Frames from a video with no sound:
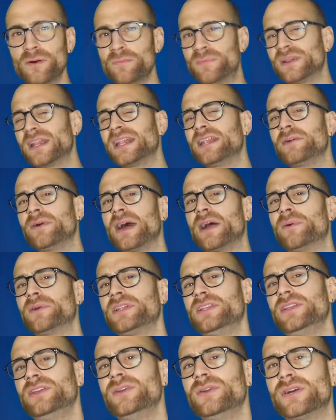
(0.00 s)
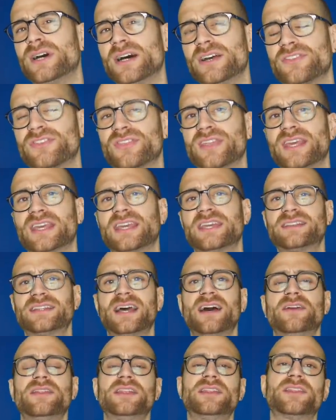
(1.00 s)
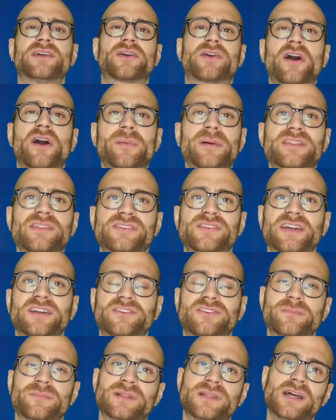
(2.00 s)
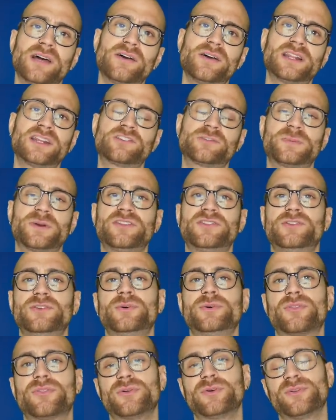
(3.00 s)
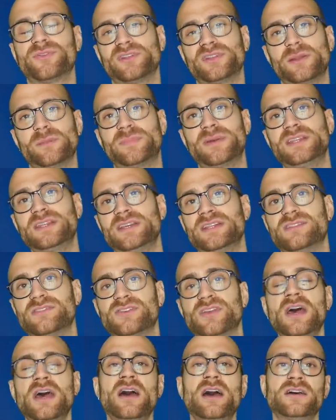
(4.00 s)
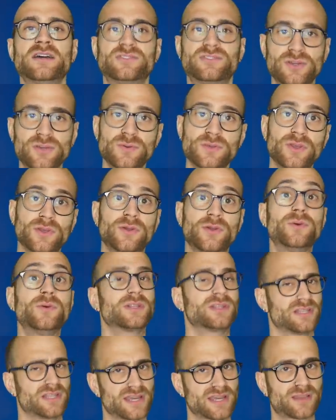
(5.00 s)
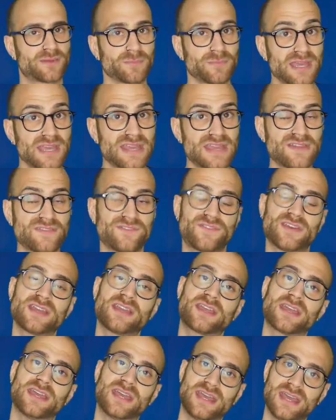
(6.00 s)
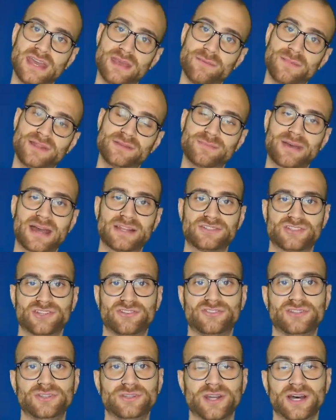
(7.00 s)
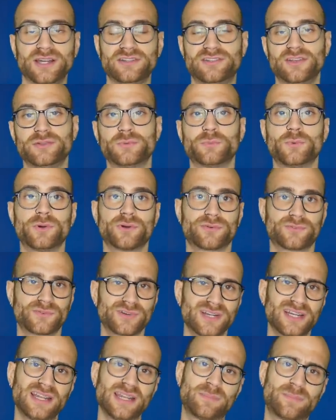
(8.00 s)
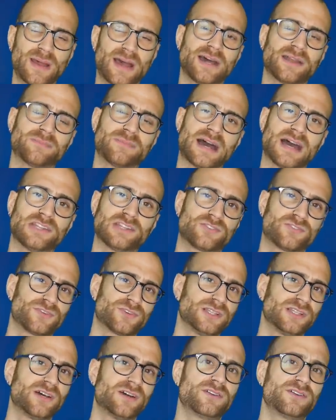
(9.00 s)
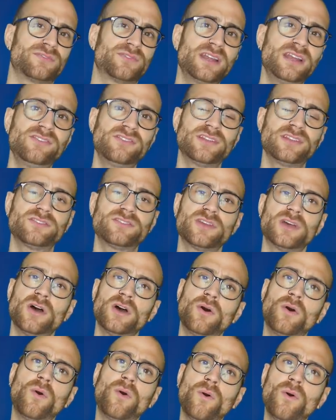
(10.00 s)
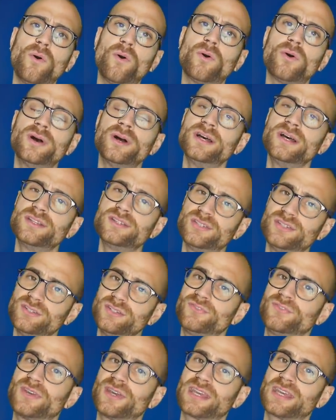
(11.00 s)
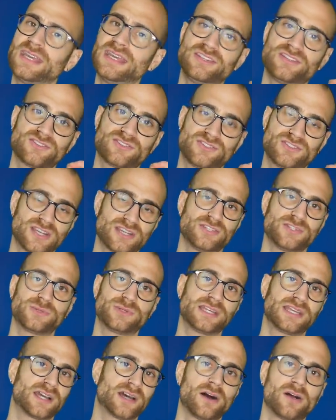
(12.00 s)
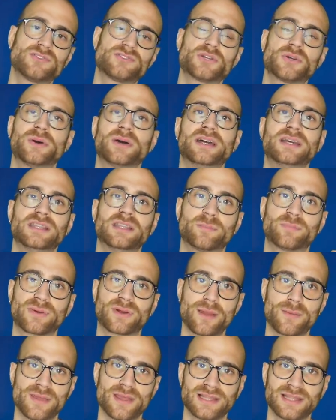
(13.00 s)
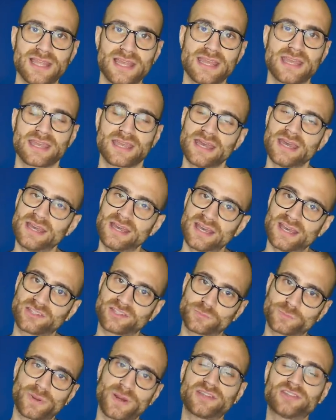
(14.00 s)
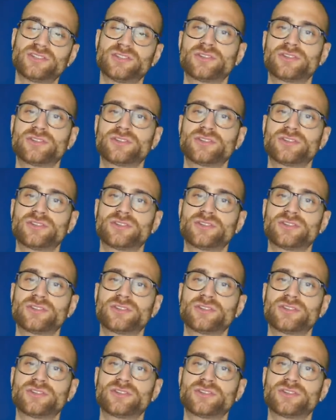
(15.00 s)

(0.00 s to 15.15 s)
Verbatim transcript: But anyway, what do you guys think? Get down in the comment section below and express your thoughts and opinions. Do you, like me, think him and Manchester United were a really bad match for a load of reasons, or do you think he just genuinely can't do it in the Premier League? Express